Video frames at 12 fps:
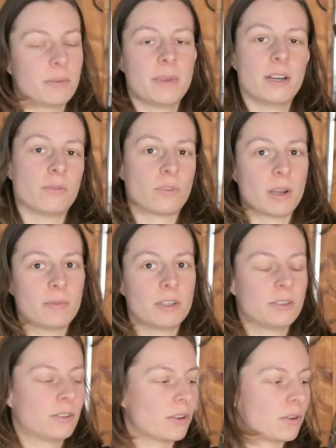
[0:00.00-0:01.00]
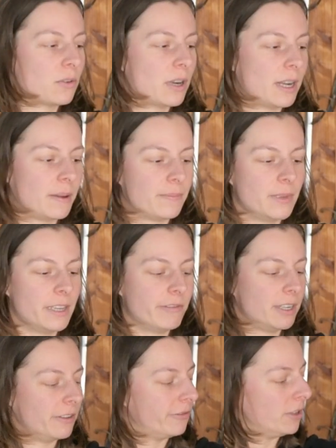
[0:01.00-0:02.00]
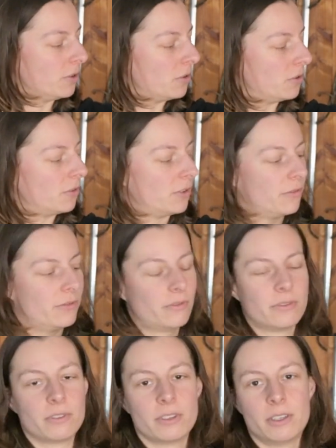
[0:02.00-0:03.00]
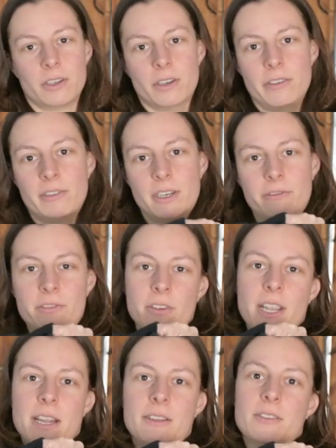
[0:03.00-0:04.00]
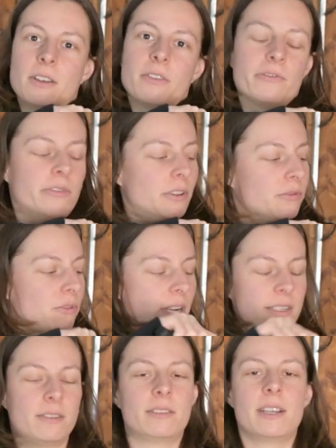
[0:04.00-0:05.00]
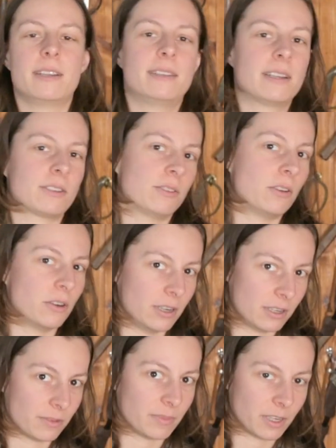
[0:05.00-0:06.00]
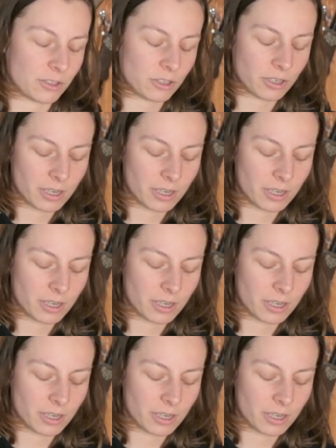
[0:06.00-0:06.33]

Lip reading: made of rubber, so even if you get a full thrust, it doesn't hurt as much.